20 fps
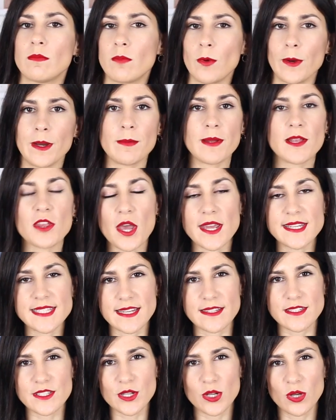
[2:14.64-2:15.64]
pretty much
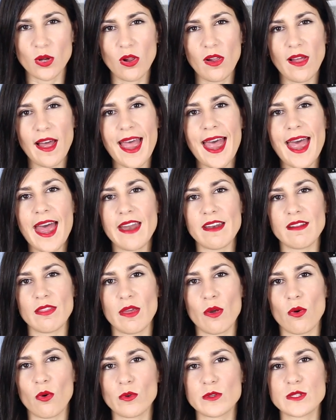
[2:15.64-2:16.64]
identical, and
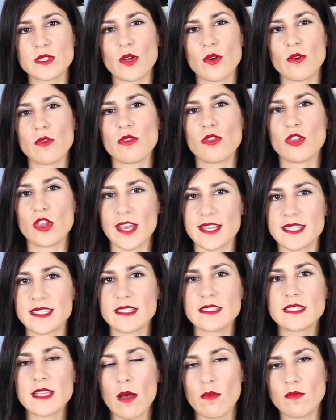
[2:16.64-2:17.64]
they're also just
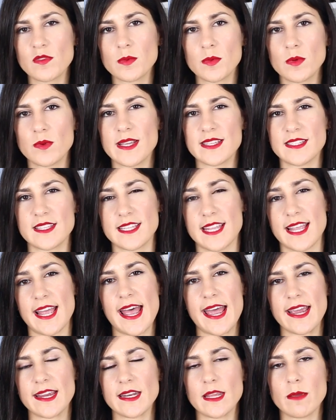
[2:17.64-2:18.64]
as comfortable as the
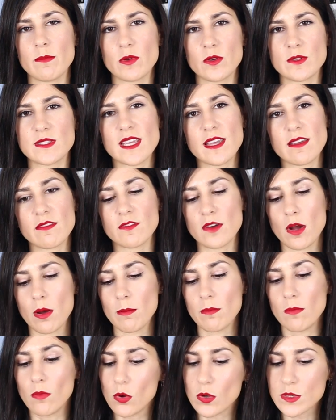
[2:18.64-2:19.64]
Acne boots, if
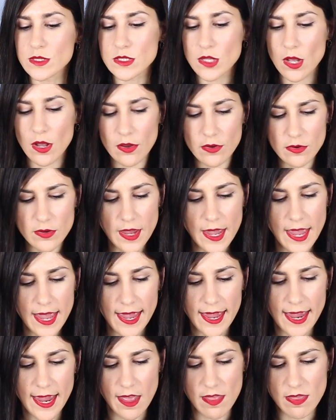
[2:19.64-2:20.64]
not more so,
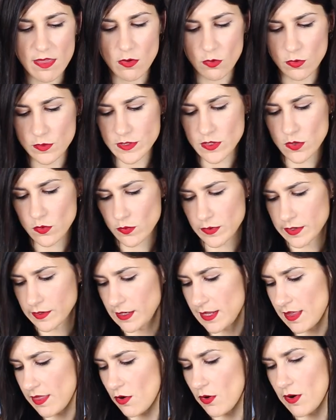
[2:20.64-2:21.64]
and they're also
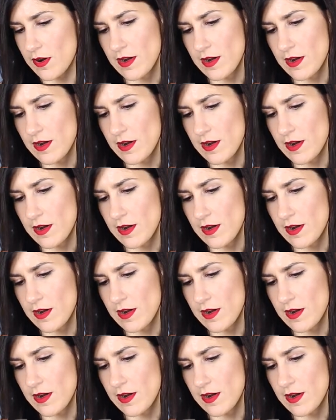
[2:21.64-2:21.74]
real leather